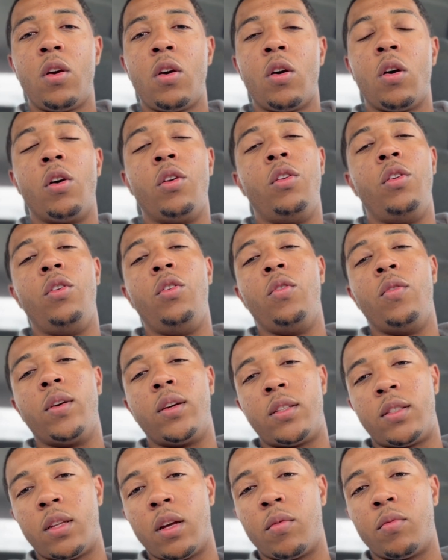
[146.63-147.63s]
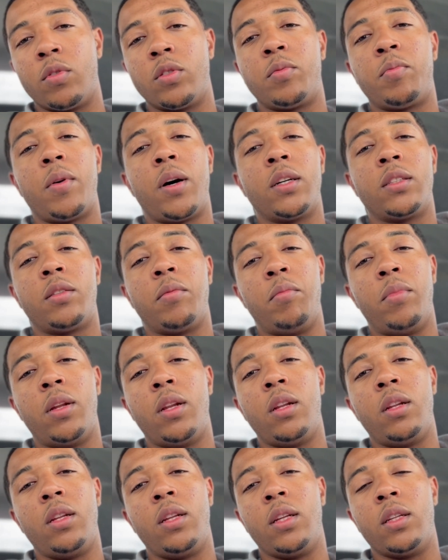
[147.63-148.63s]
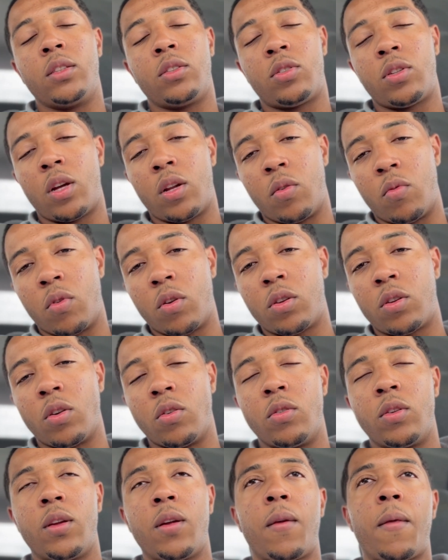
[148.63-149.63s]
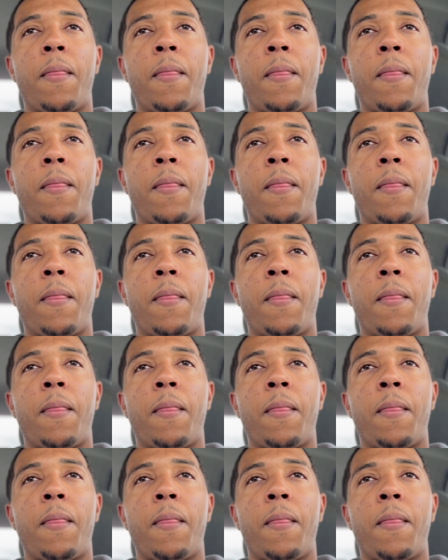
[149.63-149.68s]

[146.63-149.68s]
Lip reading: Or do you accept responsibility and try to work on it?